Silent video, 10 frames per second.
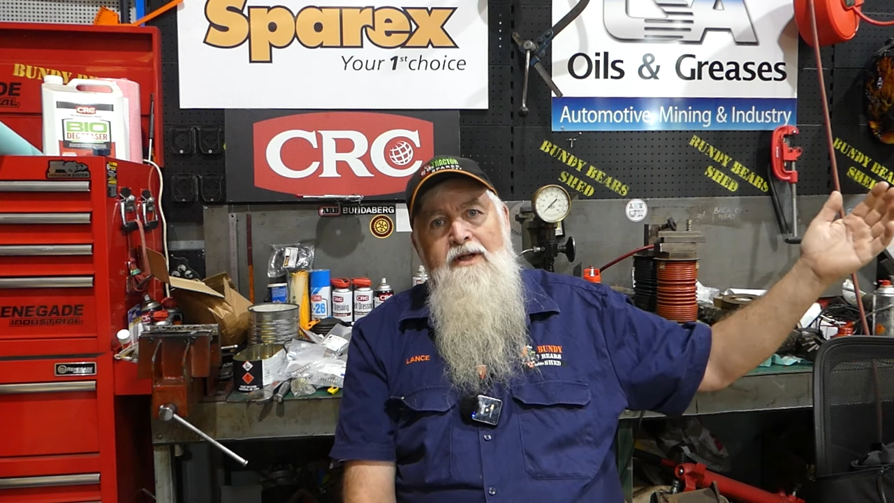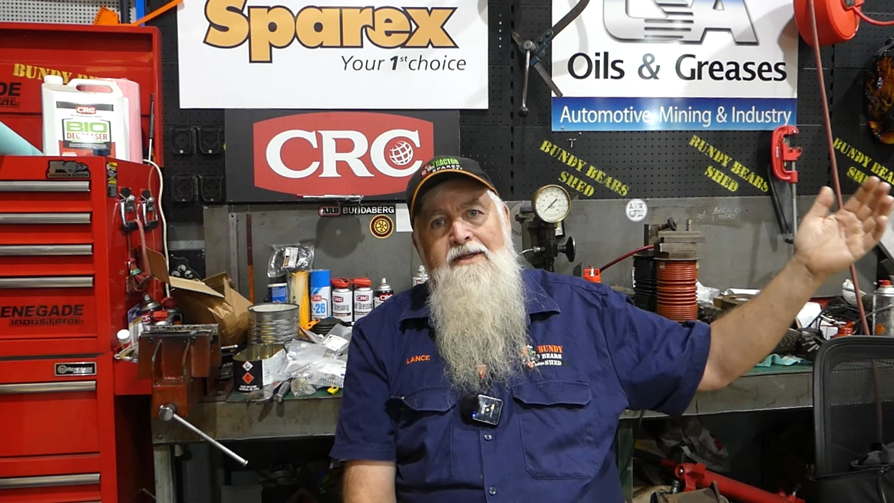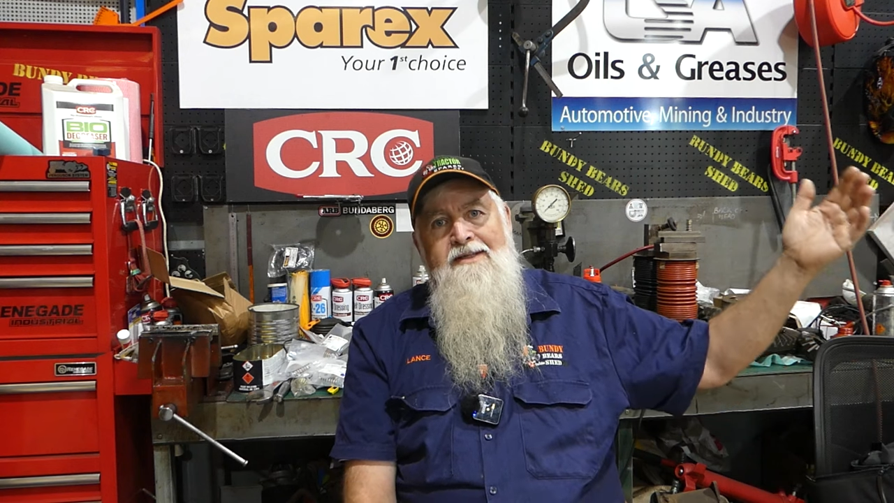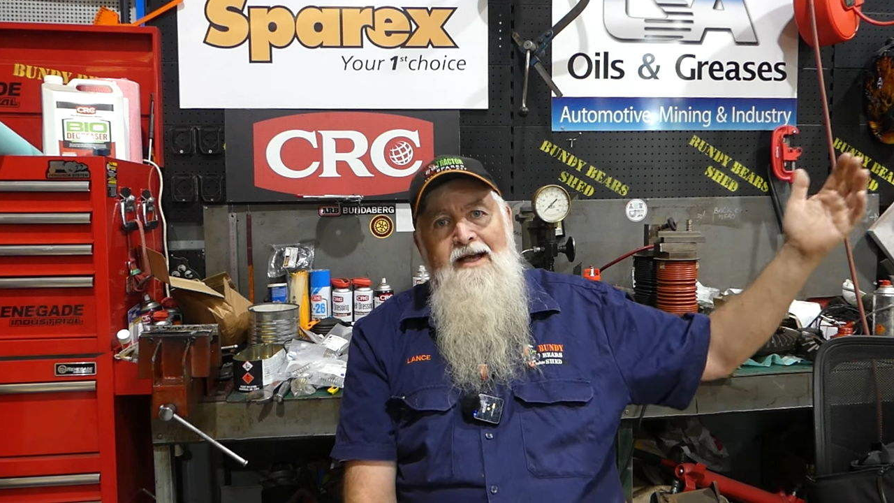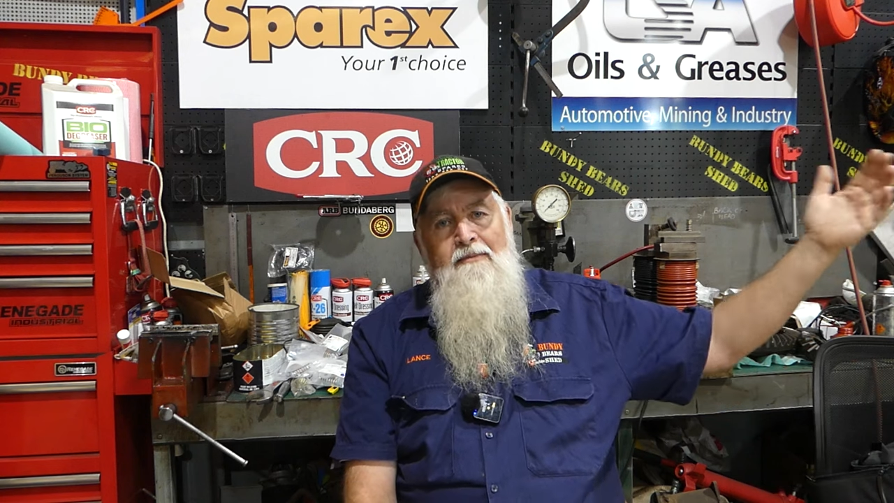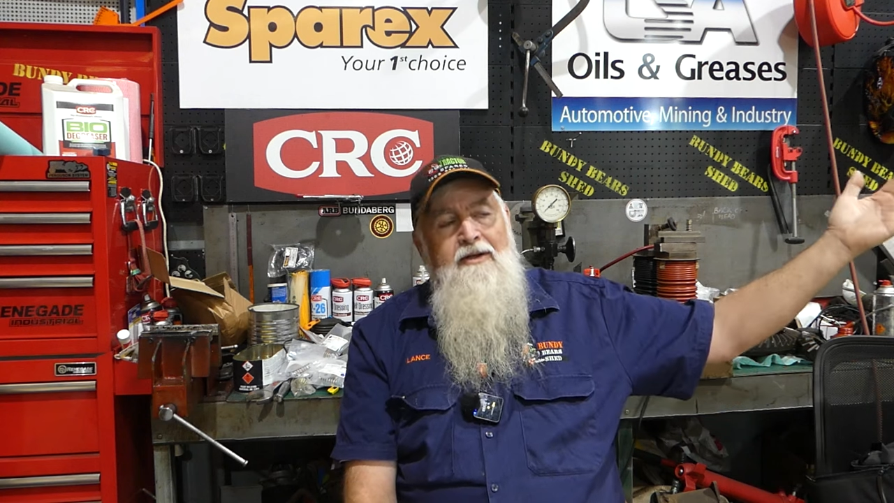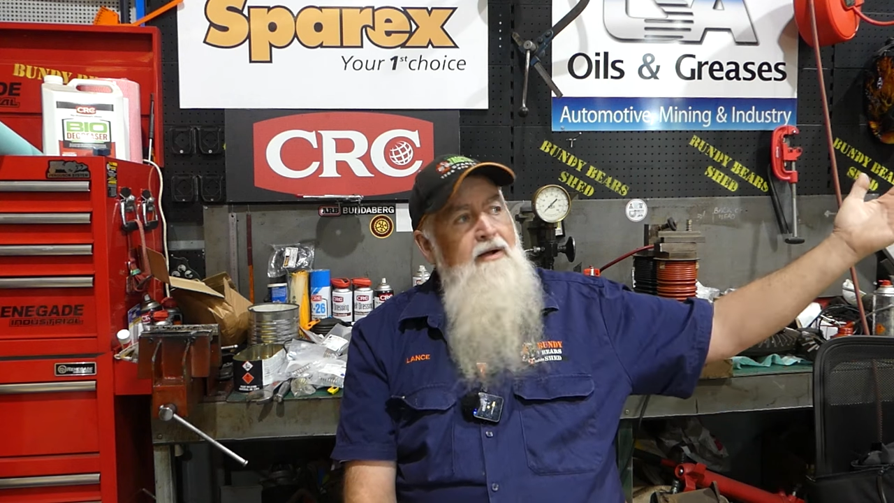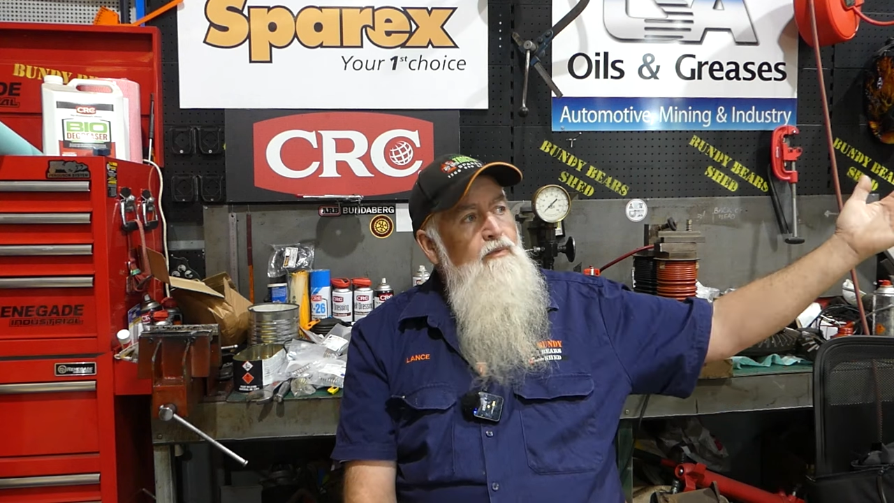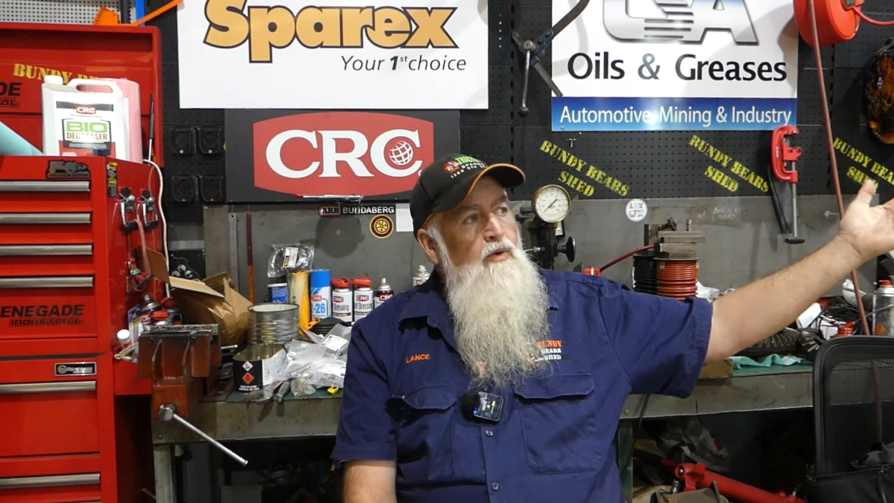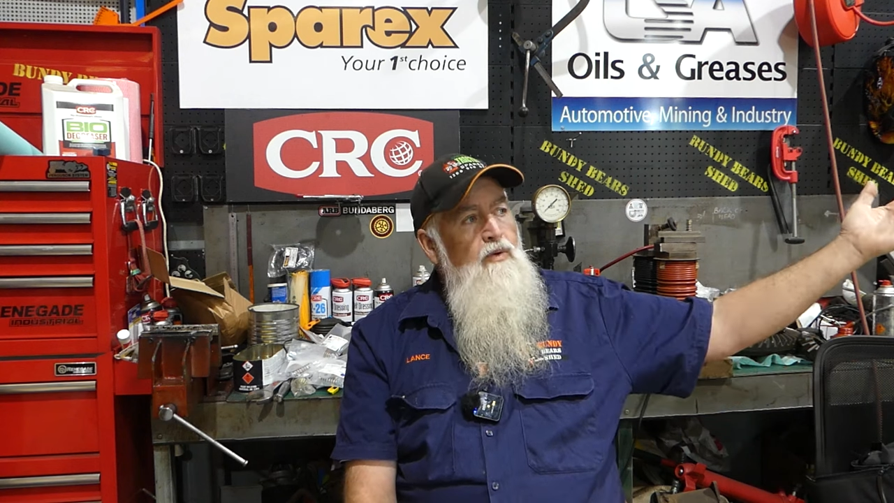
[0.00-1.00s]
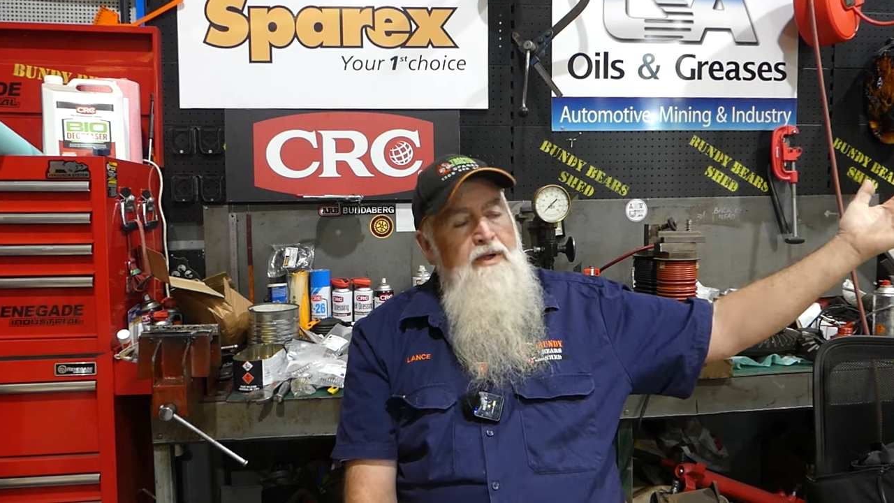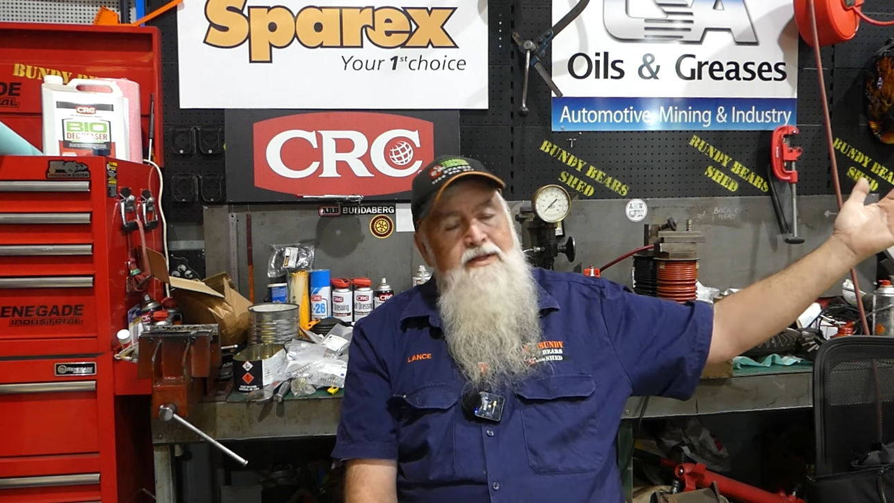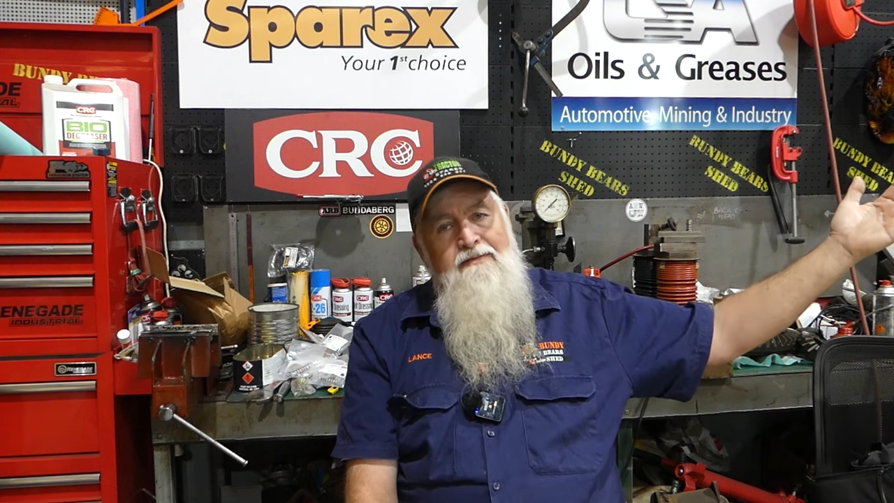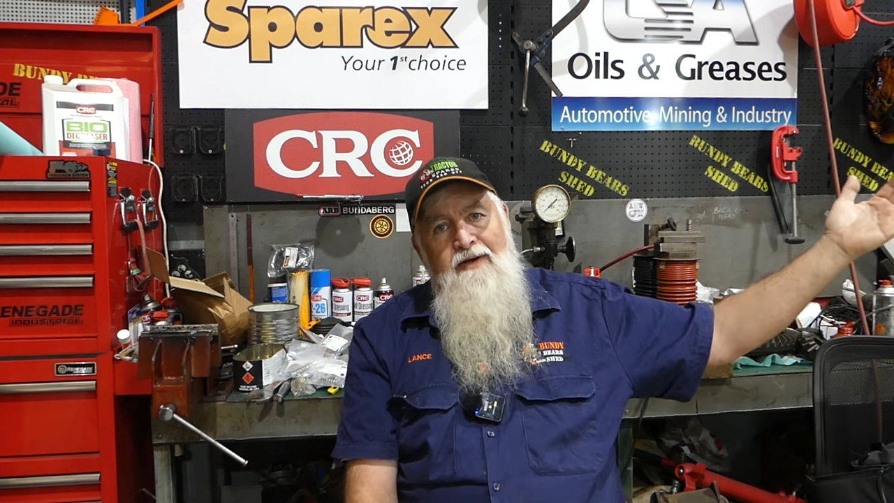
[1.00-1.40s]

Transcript: in summer that wall gets